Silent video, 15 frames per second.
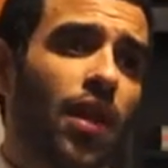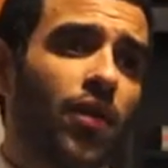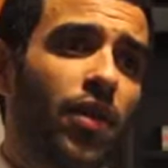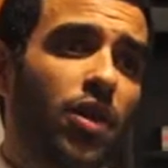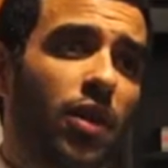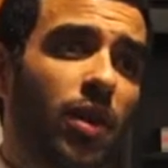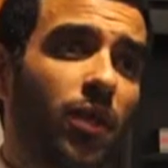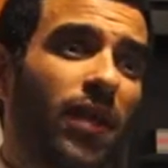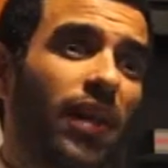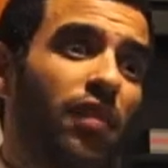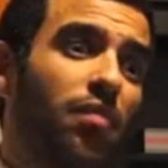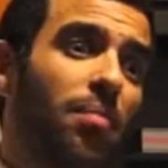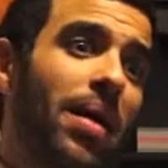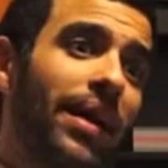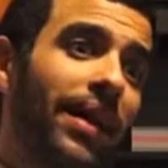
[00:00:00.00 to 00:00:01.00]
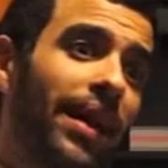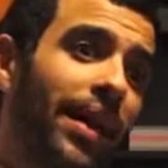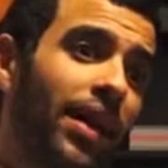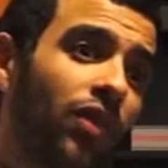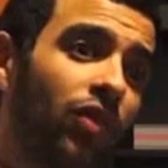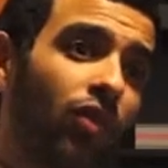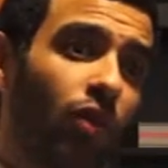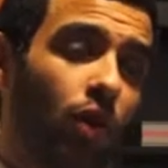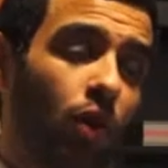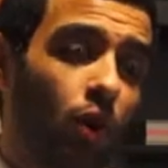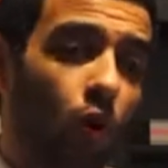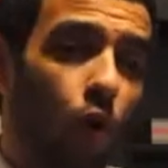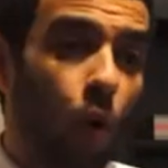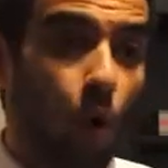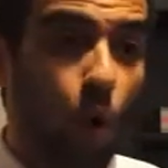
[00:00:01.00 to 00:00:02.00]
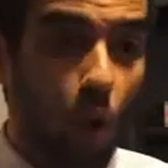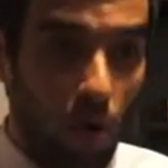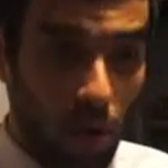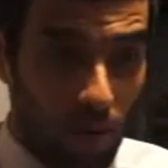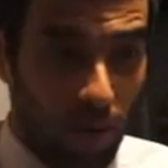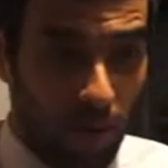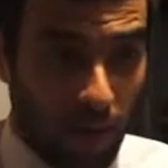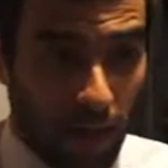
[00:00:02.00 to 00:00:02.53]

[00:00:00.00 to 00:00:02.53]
then you can think of Meniere's or